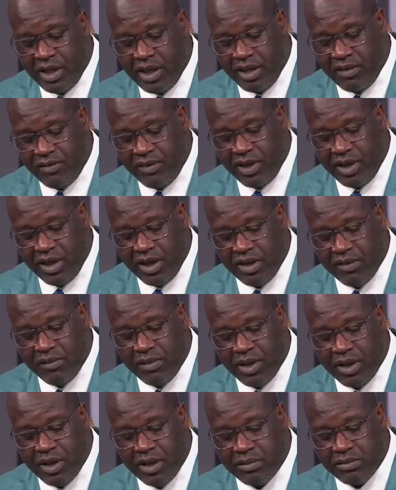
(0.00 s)
If he can give
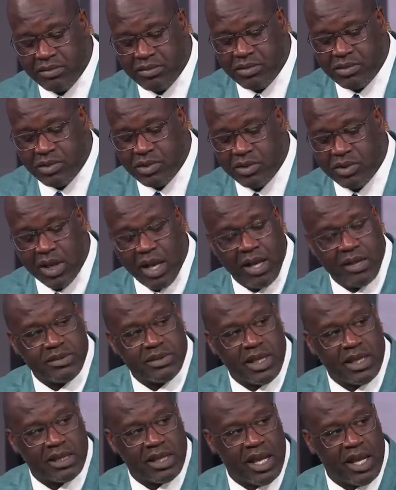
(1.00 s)
me two
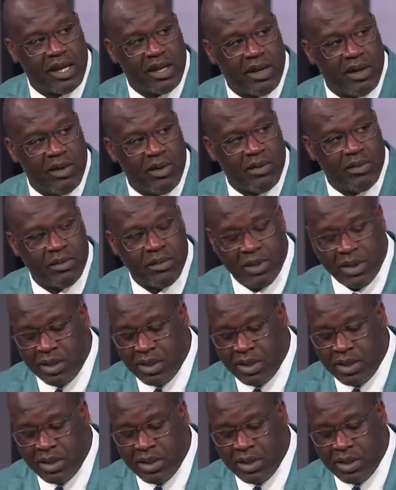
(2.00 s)
games like that at home,